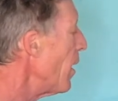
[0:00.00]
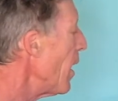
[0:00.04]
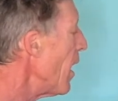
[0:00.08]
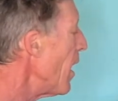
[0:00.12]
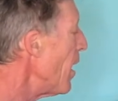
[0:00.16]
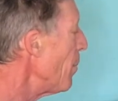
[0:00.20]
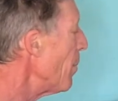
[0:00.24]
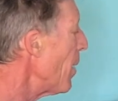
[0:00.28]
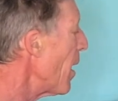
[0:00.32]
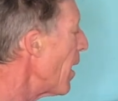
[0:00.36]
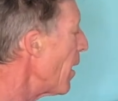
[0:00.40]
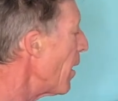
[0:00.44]
A
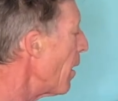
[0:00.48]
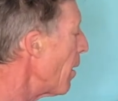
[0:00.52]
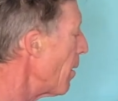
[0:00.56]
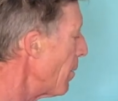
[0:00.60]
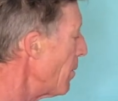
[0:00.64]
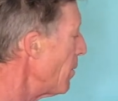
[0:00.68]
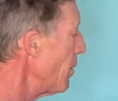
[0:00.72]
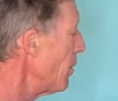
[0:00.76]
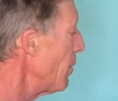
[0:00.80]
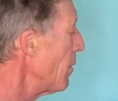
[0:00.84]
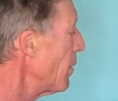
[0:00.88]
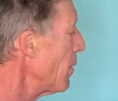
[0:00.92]
minor,
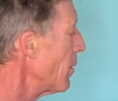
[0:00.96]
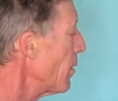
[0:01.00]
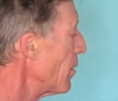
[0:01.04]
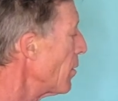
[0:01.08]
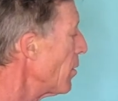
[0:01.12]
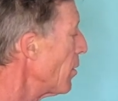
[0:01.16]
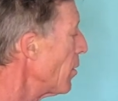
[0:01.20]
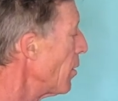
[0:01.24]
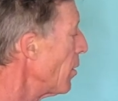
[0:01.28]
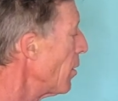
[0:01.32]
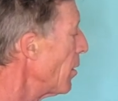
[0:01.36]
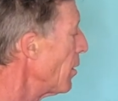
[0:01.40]

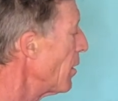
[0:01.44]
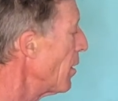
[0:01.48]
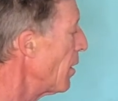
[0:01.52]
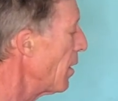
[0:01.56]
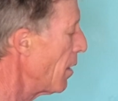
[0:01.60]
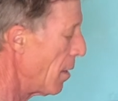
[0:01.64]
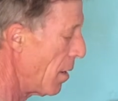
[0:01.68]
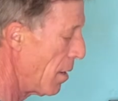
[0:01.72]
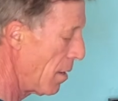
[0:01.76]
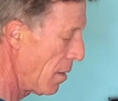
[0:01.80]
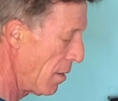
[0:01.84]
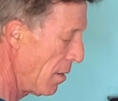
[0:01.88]

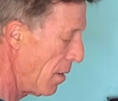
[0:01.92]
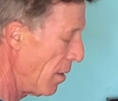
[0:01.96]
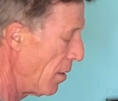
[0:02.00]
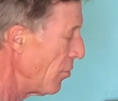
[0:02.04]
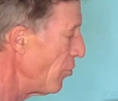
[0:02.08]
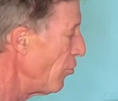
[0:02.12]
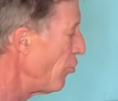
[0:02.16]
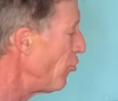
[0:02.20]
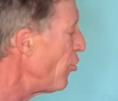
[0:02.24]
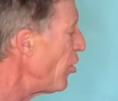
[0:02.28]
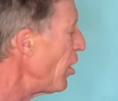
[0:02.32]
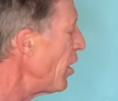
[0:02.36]

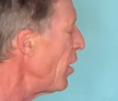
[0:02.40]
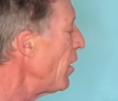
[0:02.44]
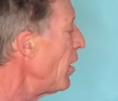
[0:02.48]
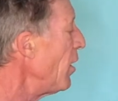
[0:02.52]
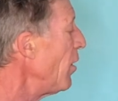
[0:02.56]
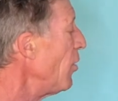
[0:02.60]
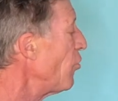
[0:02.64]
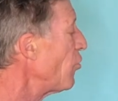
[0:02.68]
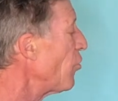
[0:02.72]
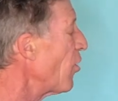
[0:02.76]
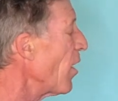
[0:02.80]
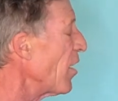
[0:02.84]
G,
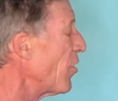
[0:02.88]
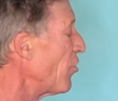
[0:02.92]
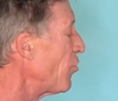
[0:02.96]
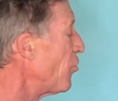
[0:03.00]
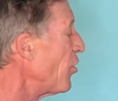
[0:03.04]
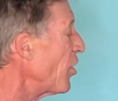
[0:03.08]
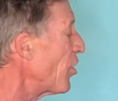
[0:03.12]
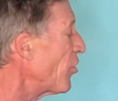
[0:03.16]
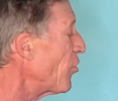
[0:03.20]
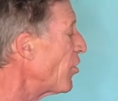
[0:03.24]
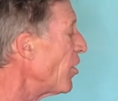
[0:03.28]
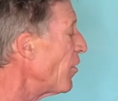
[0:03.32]
so that's
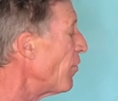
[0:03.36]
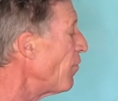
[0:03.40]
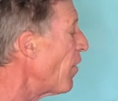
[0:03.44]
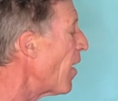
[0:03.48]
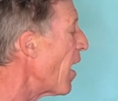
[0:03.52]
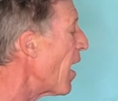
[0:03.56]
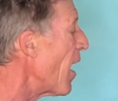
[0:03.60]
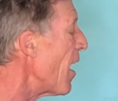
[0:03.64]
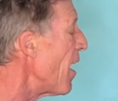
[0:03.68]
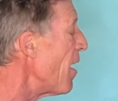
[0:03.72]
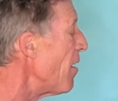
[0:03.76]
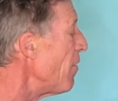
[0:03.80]
6 to
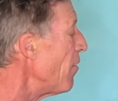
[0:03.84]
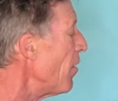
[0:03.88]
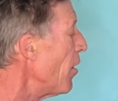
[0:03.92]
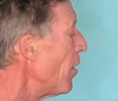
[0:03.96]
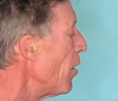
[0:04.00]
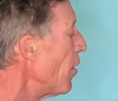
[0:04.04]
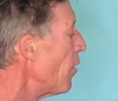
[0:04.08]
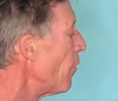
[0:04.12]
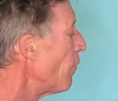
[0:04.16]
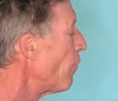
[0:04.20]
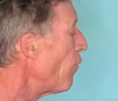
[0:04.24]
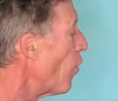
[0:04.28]
5,
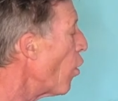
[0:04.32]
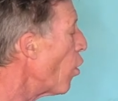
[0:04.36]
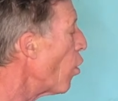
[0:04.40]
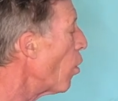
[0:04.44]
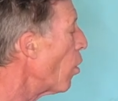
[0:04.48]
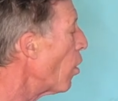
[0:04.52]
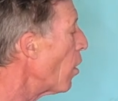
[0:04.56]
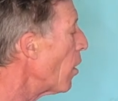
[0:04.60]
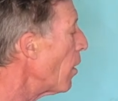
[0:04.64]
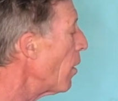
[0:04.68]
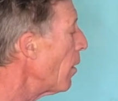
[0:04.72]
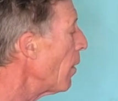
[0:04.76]

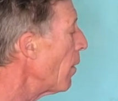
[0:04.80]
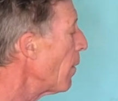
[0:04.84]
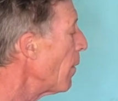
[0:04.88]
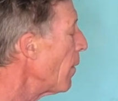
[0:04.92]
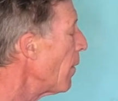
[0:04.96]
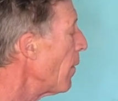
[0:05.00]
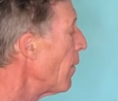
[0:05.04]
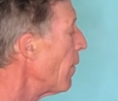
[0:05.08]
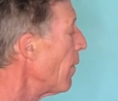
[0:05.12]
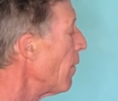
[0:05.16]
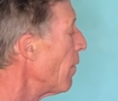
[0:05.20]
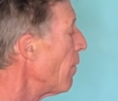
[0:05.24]

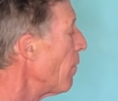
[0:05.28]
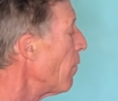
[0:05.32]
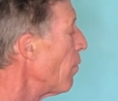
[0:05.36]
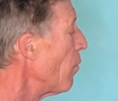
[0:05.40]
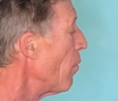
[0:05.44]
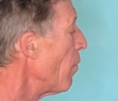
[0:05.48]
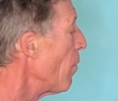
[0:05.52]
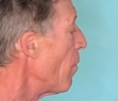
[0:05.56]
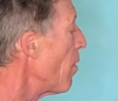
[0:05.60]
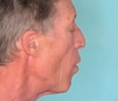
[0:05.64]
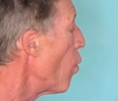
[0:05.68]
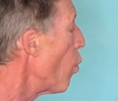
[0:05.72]

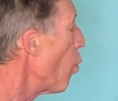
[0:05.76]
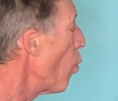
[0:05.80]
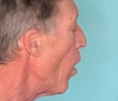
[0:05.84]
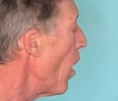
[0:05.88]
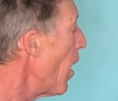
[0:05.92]
4,